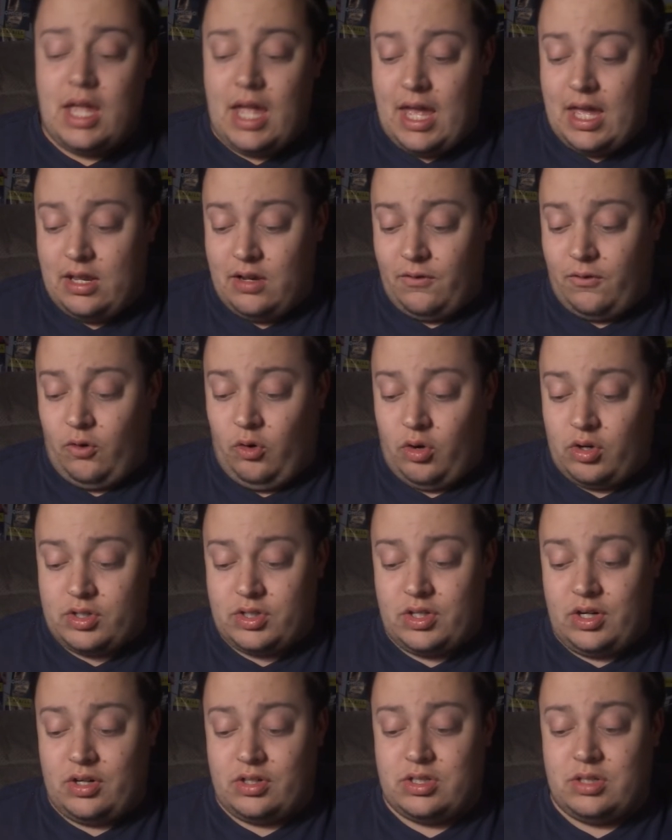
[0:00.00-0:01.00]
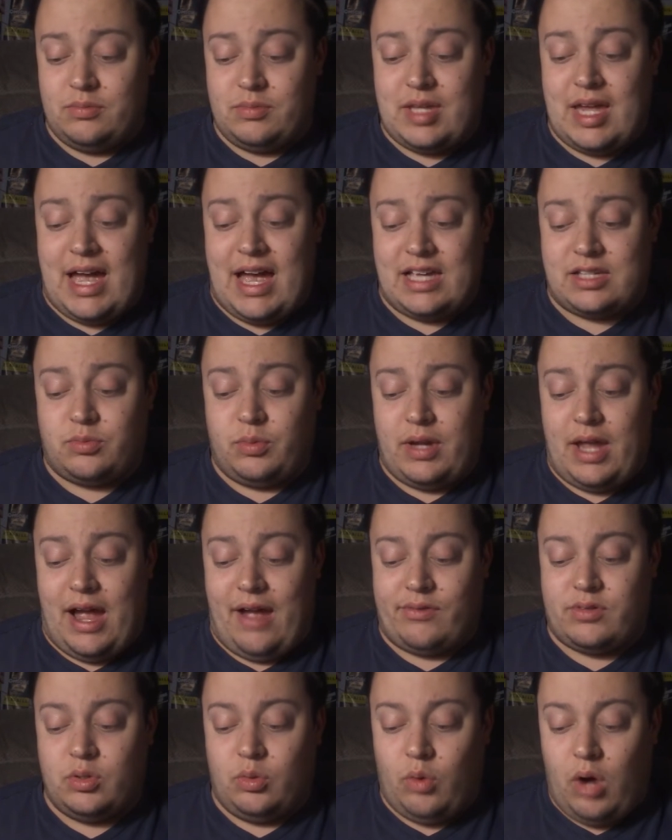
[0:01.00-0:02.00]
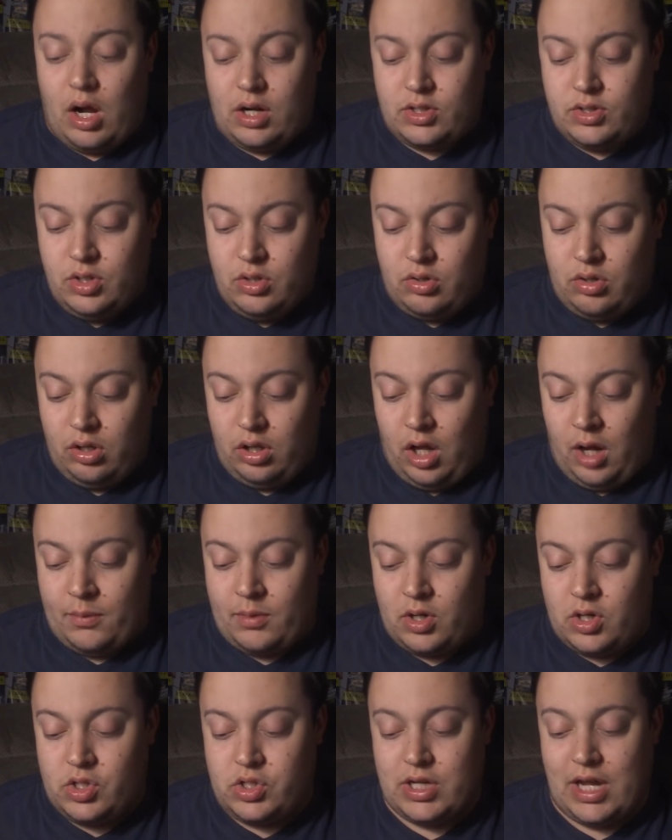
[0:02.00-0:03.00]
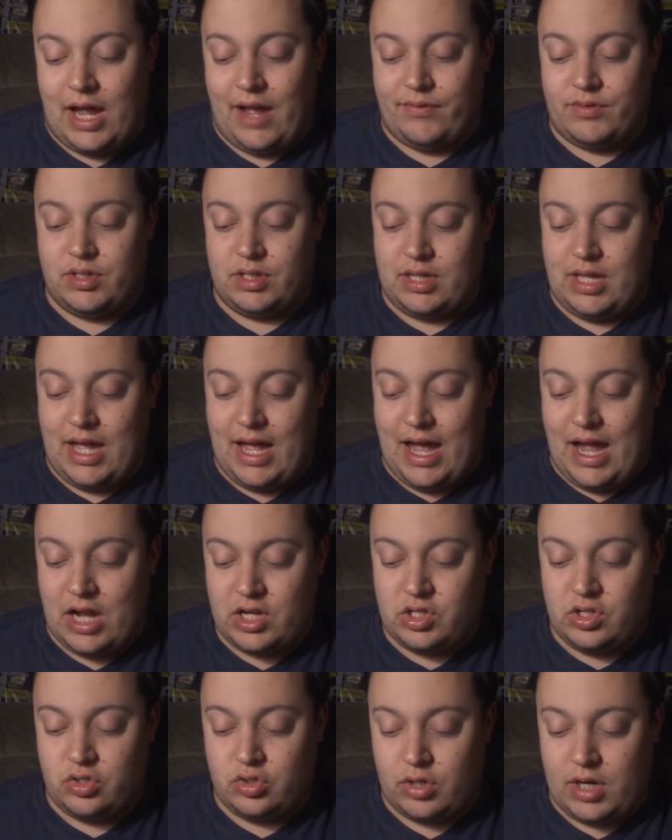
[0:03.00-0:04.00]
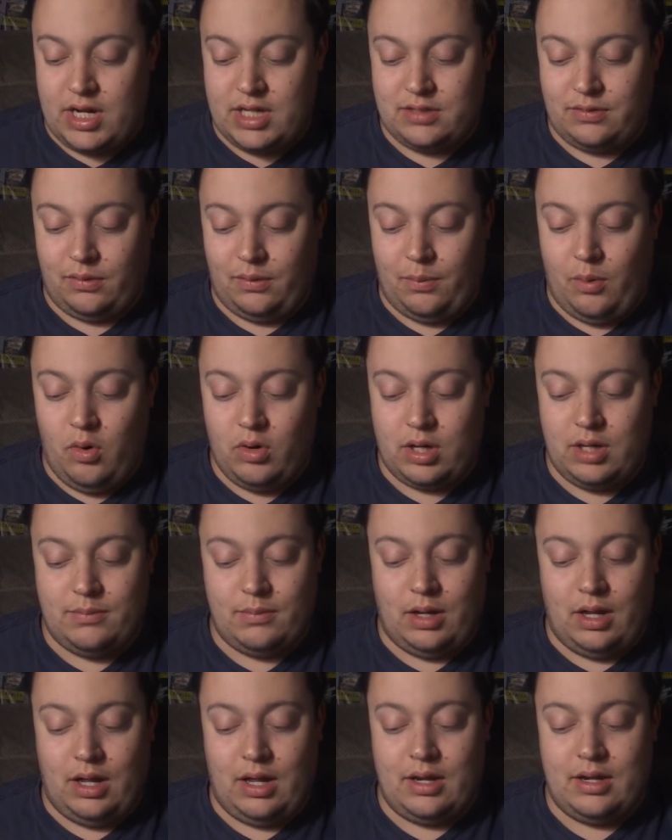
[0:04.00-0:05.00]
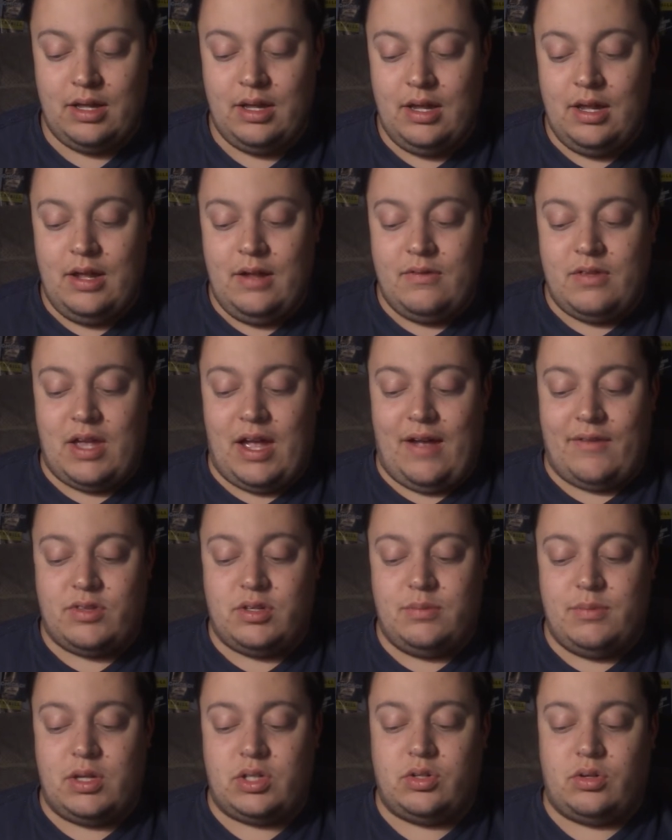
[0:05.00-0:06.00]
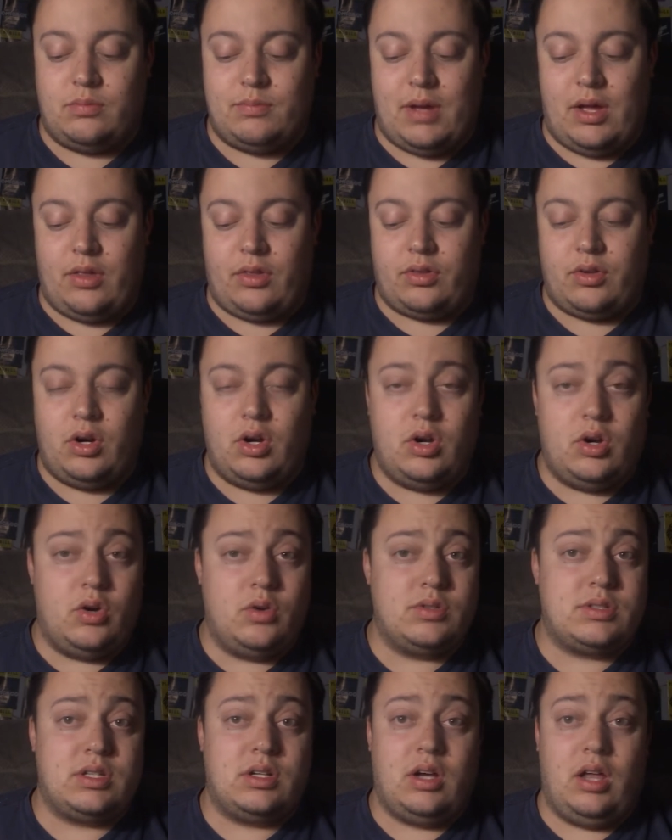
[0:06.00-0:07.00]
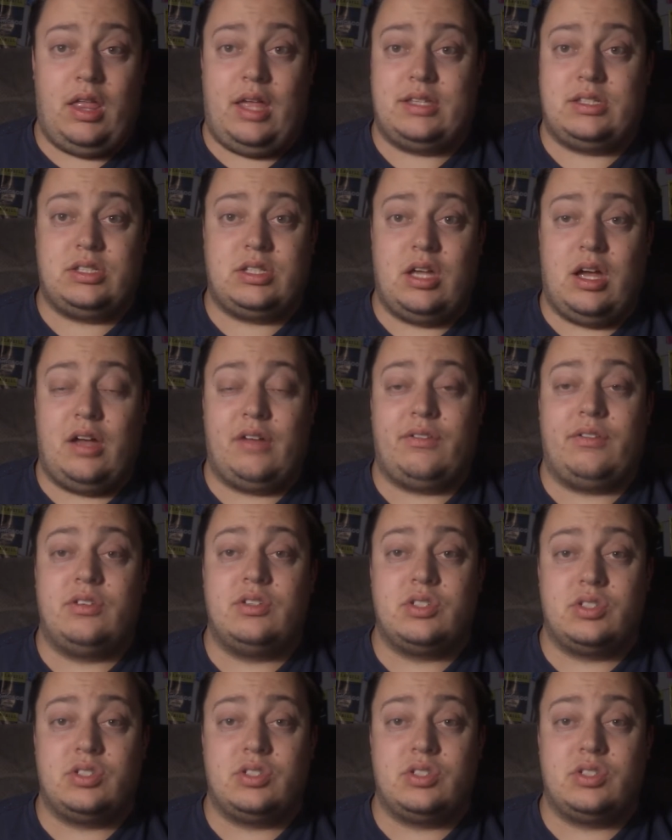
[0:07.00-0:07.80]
And of course there are some tasks where you have to walk 2 kilometers, you have to catch and transfer Pokemon, you have to make certain amount of throws and all that stuff.